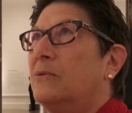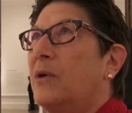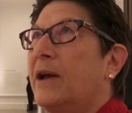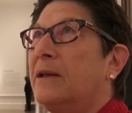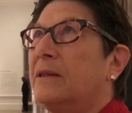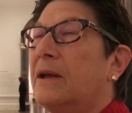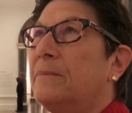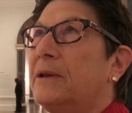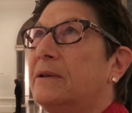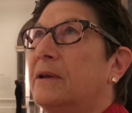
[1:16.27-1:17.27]
Well, I
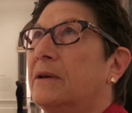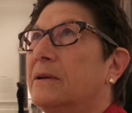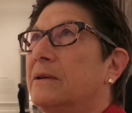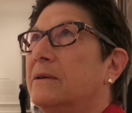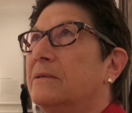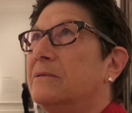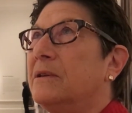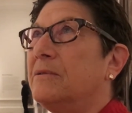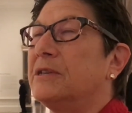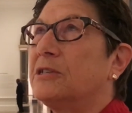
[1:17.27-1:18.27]
mean,
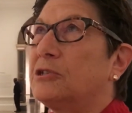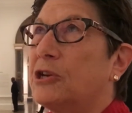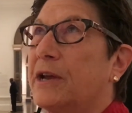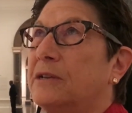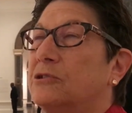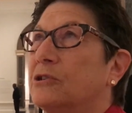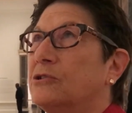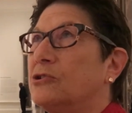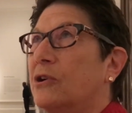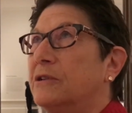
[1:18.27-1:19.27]
there is a change
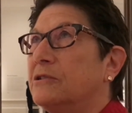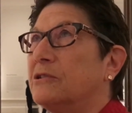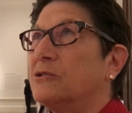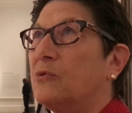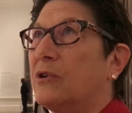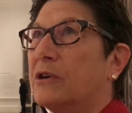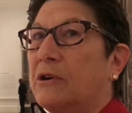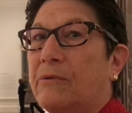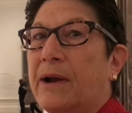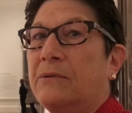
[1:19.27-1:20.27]
in Johns's work
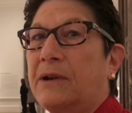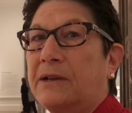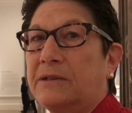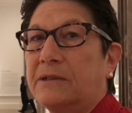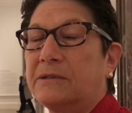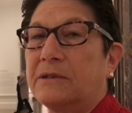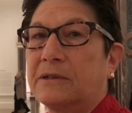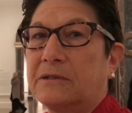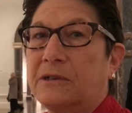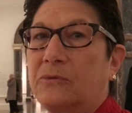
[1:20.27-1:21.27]
around
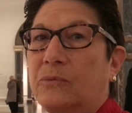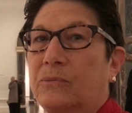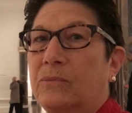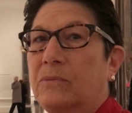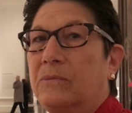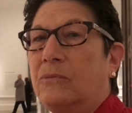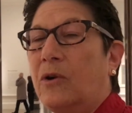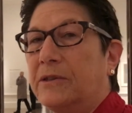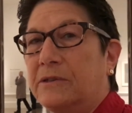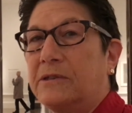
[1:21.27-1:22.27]

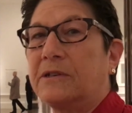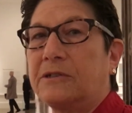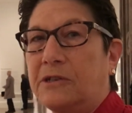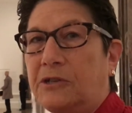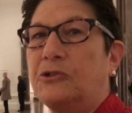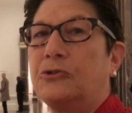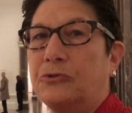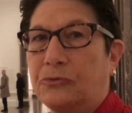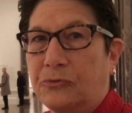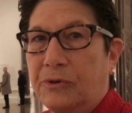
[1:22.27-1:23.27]
1961,
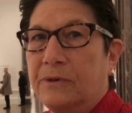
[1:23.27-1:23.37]
62.